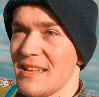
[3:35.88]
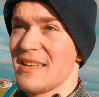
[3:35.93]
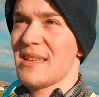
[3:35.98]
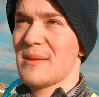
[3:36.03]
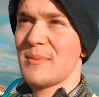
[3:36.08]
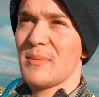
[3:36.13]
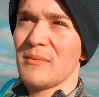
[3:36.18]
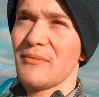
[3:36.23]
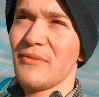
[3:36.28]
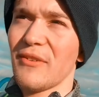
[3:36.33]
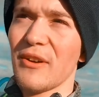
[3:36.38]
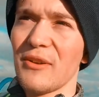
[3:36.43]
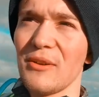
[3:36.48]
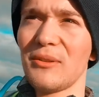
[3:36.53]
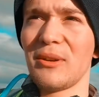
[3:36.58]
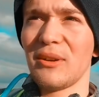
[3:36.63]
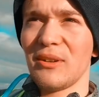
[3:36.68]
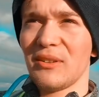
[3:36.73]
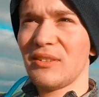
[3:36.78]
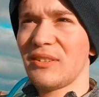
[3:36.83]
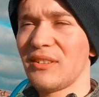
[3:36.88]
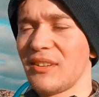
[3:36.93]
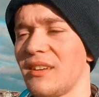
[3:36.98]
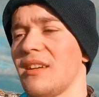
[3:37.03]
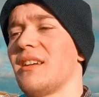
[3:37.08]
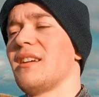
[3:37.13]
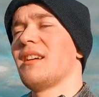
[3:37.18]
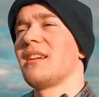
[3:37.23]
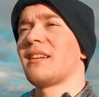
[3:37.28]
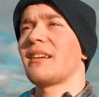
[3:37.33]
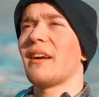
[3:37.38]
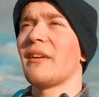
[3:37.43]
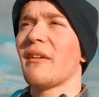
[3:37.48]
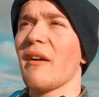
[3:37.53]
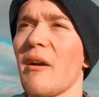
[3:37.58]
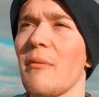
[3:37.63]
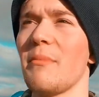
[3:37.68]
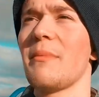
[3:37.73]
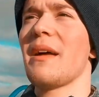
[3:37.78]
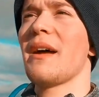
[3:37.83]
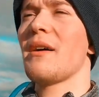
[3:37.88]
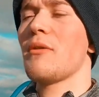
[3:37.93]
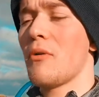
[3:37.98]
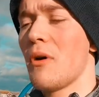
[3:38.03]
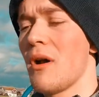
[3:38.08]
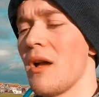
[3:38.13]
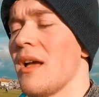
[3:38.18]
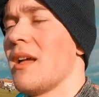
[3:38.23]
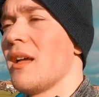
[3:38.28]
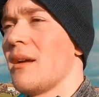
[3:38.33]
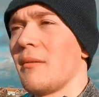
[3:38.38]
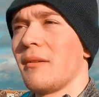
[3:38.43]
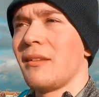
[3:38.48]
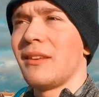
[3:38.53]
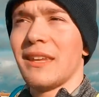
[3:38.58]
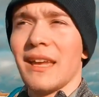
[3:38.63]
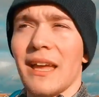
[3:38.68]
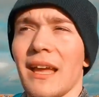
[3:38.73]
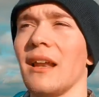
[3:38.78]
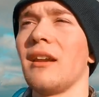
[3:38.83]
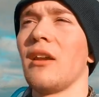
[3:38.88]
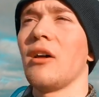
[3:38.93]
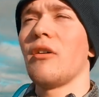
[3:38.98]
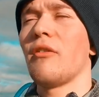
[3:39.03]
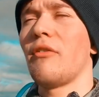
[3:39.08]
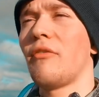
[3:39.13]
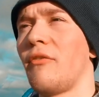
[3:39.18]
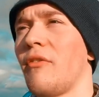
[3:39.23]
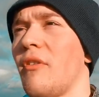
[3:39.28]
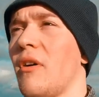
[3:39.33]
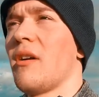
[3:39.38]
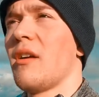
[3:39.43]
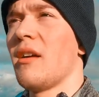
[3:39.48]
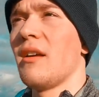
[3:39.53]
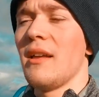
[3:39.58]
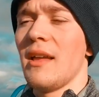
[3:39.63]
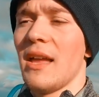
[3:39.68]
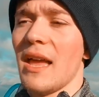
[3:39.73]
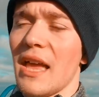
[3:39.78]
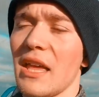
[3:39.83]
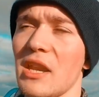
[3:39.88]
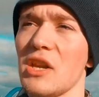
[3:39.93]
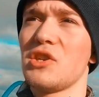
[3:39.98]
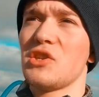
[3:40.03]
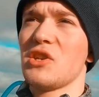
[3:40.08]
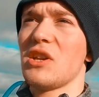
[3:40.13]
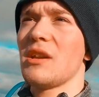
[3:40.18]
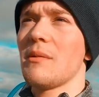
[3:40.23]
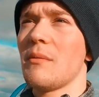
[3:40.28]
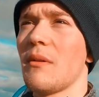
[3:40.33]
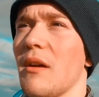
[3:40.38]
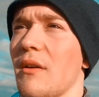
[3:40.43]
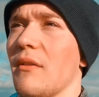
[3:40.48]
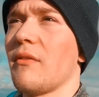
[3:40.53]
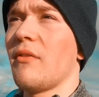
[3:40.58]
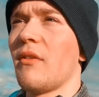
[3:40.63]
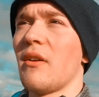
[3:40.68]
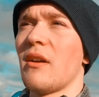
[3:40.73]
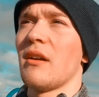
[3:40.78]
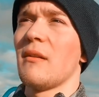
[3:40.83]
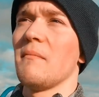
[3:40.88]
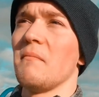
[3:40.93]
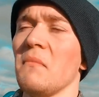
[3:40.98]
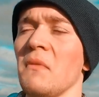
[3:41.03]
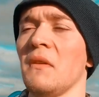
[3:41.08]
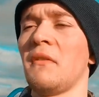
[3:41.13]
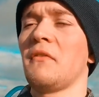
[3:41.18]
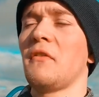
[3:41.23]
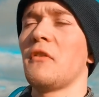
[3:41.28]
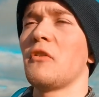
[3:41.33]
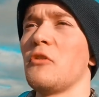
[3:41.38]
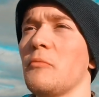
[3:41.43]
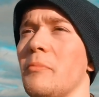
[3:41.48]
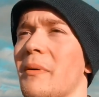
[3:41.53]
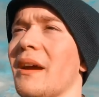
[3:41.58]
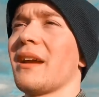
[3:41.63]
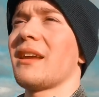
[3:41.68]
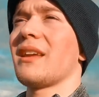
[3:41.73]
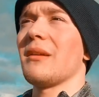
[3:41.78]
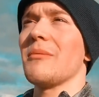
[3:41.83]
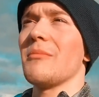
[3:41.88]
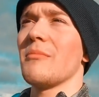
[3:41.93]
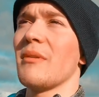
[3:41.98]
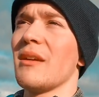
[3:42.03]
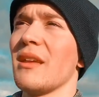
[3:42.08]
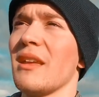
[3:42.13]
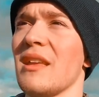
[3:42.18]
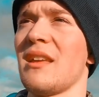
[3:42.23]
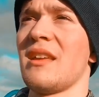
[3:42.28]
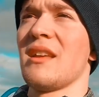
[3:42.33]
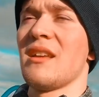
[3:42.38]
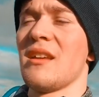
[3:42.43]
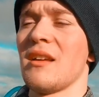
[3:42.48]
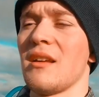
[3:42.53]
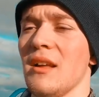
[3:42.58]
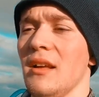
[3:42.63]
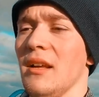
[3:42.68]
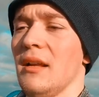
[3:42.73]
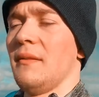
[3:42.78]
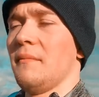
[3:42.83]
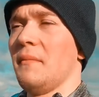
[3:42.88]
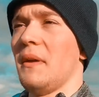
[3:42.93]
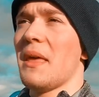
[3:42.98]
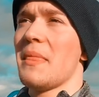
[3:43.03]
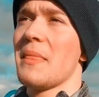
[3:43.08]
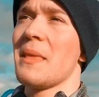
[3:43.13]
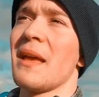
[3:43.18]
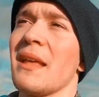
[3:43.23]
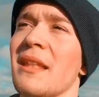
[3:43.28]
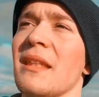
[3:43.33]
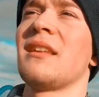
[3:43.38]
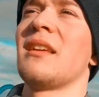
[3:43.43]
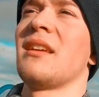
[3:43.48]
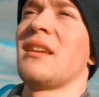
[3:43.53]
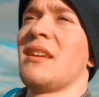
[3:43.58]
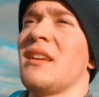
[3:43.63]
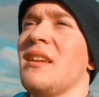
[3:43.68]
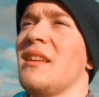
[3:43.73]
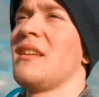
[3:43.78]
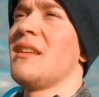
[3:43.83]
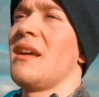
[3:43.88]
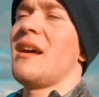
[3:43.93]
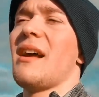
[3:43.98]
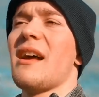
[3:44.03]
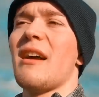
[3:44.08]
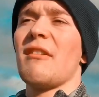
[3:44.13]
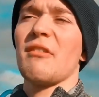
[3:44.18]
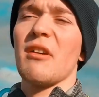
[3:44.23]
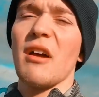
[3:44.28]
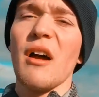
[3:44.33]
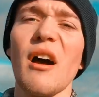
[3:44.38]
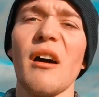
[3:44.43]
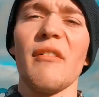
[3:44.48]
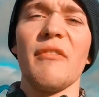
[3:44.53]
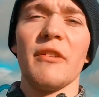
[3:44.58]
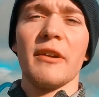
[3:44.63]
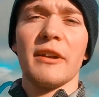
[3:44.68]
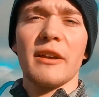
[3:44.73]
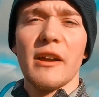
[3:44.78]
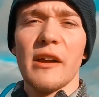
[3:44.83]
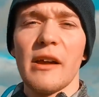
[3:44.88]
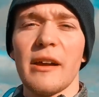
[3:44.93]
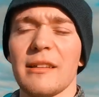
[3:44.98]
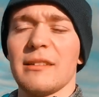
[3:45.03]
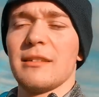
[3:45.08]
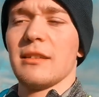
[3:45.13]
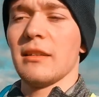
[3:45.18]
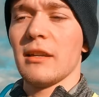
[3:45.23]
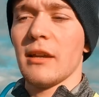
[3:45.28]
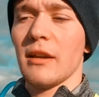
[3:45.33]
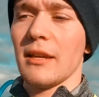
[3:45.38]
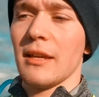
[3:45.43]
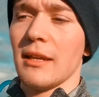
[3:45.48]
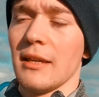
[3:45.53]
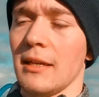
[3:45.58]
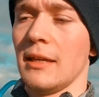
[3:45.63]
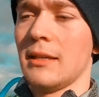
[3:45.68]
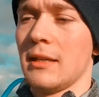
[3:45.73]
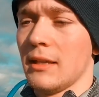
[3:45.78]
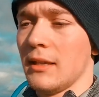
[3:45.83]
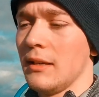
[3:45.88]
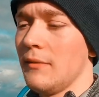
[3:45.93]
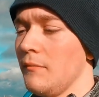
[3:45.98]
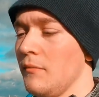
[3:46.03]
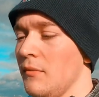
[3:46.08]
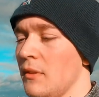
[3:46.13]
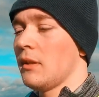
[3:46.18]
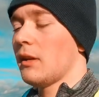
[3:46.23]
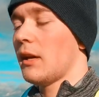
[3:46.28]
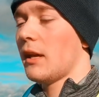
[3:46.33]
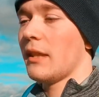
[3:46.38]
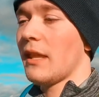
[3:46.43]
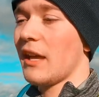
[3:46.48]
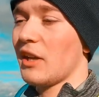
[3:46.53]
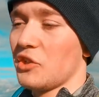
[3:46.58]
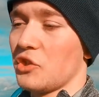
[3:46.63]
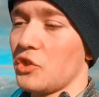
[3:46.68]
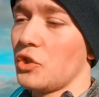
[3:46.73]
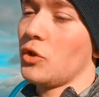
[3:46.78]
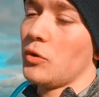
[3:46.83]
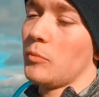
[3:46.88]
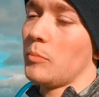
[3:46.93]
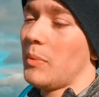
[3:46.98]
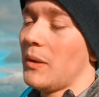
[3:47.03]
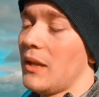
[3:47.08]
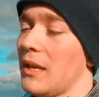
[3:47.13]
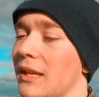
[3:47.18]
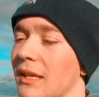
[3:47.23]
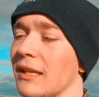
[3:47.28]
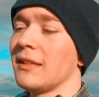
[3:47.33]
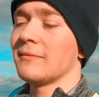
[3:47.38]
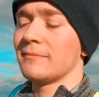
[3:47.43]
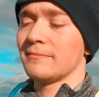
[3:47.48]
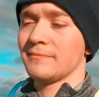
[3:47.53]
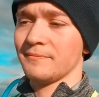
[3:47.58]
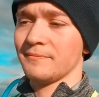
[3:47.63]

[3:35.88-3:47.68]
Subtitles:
Keeping focused, go home now, get a lot of energy, a bit of food back in me, and then hour and a half on the kayak tonight, and that should be